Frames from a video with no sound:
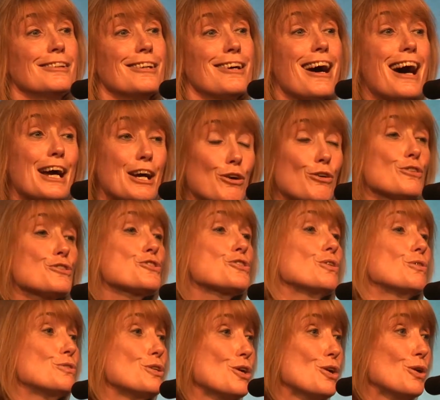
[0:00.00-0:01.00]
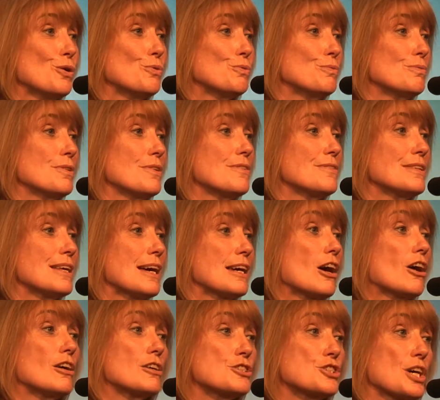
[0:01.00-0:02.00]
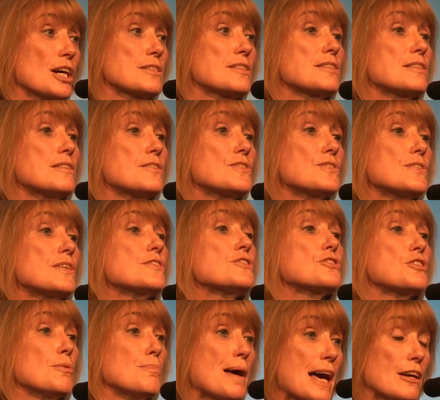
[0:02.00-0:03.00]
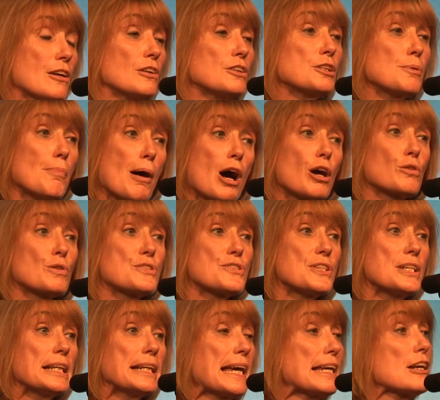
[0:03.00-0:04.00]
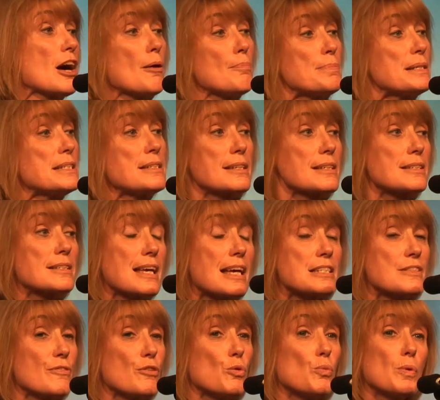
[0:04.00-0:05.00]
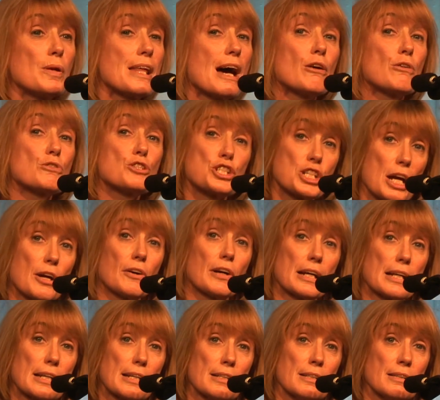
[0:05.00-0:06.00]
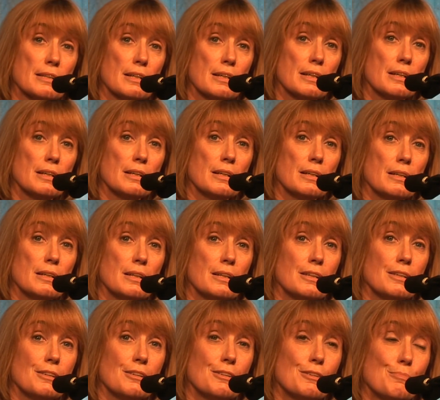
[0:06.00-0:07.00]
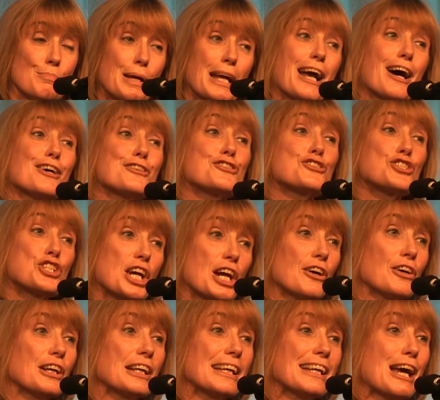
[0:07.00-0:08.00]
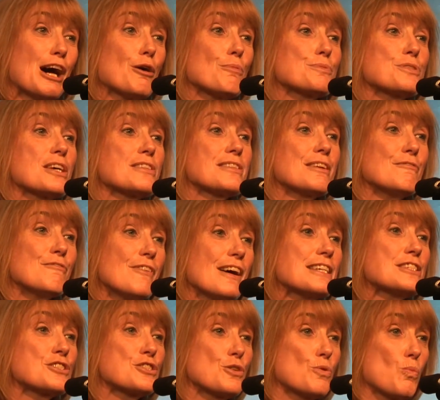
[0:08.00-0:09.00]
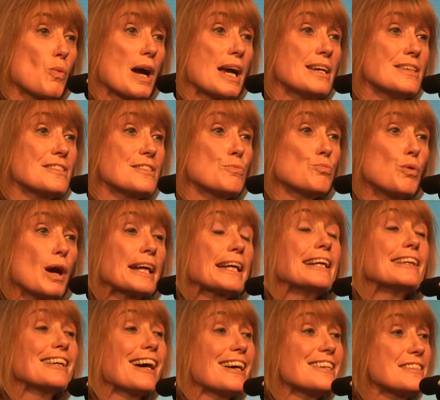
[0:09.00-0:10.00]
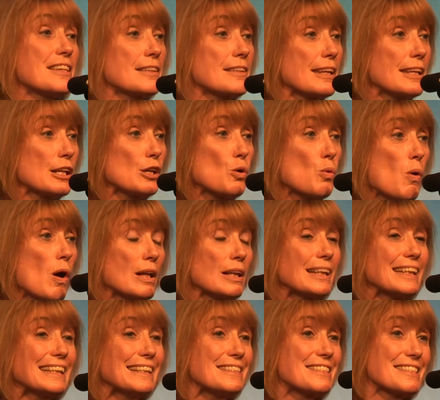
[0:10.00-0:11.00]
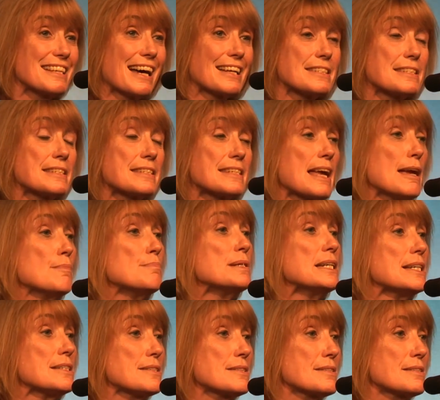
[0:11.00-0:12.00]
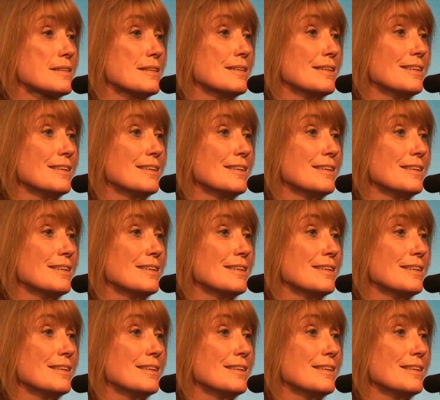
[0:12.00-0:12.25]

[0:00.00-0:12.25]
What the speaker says: I also know that our justice system and our democracy cannot be successful without charity, because charity helps us invest in ways, recognizing that equality is not sameness,